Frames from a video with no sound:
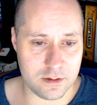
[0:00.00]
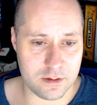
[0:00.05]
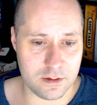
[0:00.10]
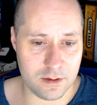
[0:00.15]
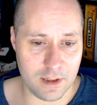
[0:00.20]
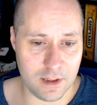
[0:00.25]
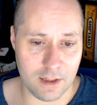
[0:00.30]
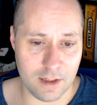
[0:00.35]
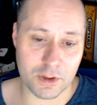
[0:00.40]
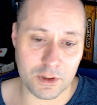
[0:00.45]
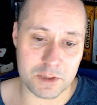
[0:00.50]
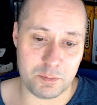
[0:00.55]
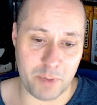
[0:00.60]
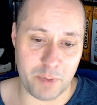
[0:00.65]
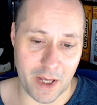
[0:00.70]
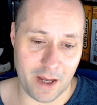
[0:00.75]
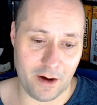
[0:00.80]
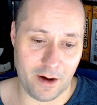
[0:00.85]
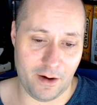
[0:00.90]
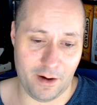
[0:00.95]
looks
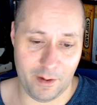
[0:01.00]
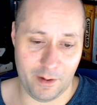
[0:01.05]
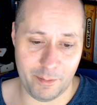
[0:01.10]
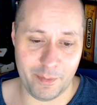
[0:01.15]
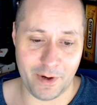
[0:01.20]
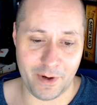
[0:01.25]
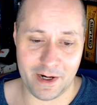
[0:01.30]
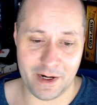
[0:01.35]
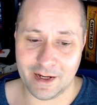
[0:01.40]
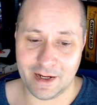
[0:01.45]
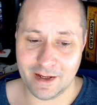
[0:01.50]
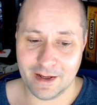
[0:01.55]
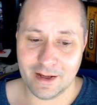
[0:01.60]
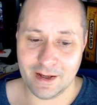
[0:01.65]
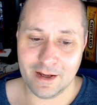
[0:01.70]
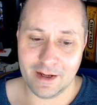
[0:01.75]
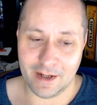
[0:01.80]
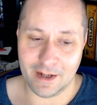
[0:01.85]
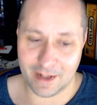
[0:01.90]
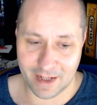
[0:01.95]
better. But
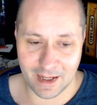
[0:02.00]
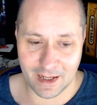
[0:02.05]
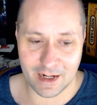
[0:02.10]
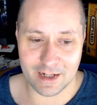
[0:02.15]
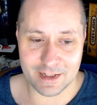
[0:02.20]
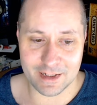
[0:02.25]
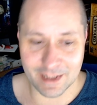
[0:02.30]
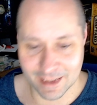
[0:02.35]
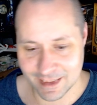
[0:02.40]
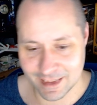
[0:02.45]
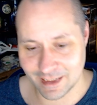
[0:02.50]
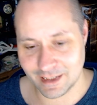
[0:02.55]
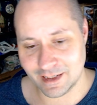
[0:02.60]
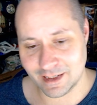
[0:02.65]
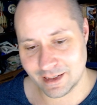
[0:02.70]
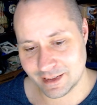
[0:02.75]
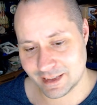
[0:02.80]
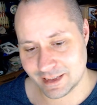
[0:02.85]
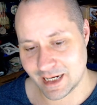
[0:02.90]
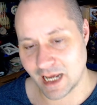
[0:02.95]
again, it doesn't
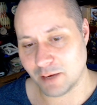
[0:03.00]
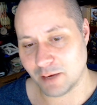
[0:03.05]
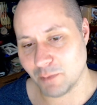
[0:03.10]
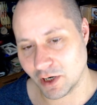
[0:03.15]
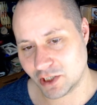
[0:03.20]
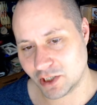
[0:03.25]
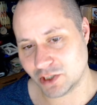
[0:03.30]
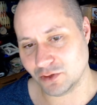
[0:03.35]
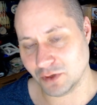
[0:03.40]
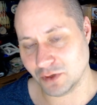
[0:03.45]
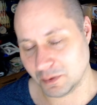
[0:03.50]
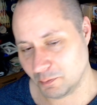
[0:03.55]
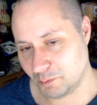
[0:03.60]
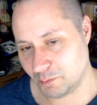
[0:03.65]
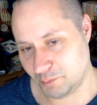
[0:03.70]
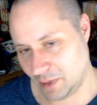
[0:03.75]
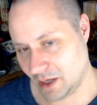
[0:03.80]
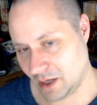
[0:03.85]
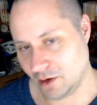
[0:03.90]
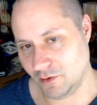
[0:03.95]
take much to look
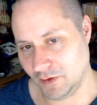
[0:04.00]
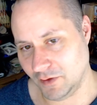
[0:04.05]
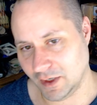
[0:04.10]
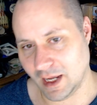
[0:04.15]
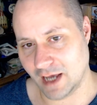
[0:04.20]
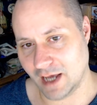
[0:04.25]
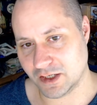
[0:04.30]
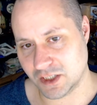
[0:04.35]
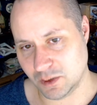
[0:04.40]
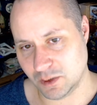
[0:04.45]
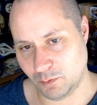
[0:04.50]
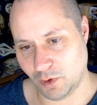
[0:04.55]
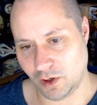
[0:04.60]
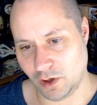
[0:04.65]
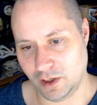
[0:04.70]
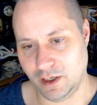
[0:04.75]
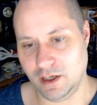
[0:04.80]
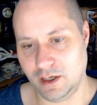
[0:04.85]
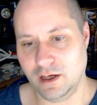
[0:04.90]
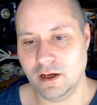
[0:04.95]
better than Castles of
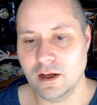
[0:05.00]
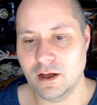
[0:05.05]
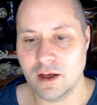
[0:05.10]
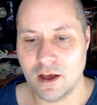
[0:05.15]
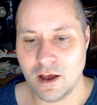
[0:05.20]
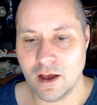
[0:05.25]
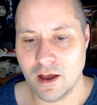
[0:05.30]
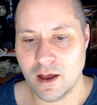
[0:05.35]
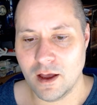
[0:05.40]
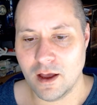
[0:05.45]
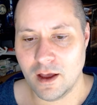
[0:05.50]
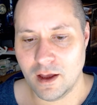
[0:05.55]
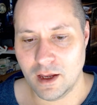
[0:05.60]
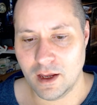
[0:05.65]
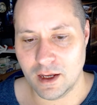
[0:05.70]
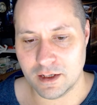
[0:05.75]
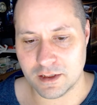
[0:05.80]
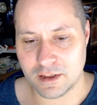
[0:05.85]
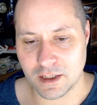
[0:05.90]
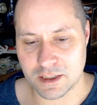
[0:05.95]
Burgundy.
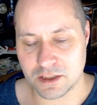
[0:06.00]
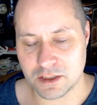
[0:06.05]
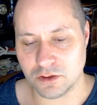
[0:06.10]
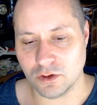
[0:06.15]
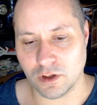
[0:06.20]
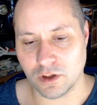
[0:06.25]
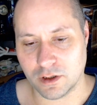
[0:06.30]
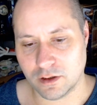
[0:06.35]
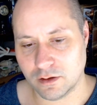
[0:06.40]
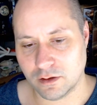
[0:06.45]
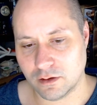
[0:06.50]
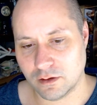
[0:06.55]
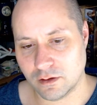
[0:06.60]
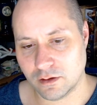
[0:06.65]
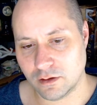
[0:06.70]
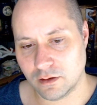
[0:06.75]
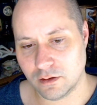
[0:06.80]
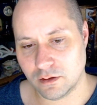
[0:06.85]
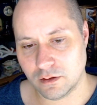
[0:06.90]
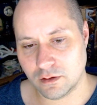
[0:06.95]
It doesn't look
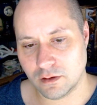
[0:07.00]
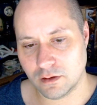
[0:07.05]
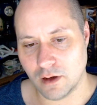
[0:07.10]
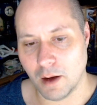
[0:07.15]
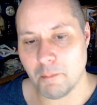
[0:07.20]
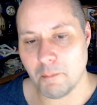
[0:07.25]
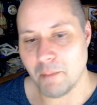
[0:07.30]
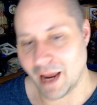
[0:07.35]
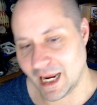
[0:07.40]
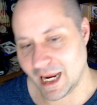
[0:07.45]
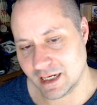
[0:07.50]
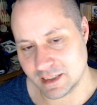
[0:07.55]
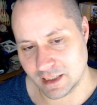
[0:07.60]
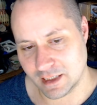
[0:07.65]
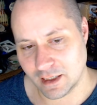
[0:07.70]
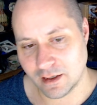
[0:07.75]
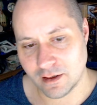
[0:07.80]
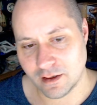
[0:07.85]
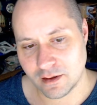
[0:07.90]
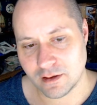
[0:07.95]

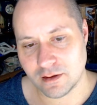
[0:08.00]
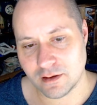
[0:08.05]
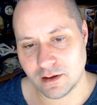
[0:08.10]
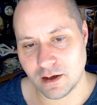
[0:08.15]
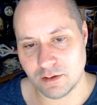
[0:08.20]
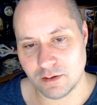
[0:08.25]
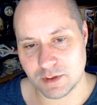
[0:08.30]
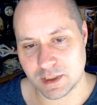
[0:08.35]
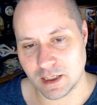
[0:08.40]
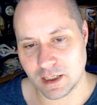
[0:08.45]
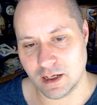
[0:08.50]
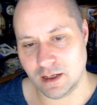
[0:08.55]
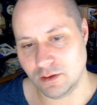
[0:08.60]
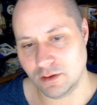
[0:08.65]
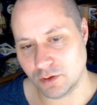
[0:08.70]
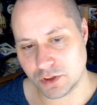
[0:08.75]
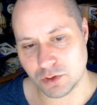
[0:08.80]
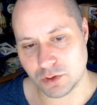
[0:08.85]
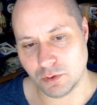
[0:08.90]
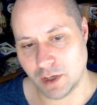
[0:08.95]
amazing. I'd say it
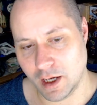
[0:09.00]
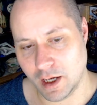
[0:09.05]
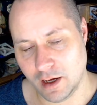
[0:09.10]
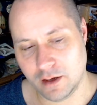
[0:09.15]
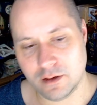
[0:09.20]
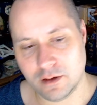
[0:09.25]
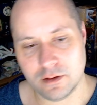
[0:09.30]
looks okay.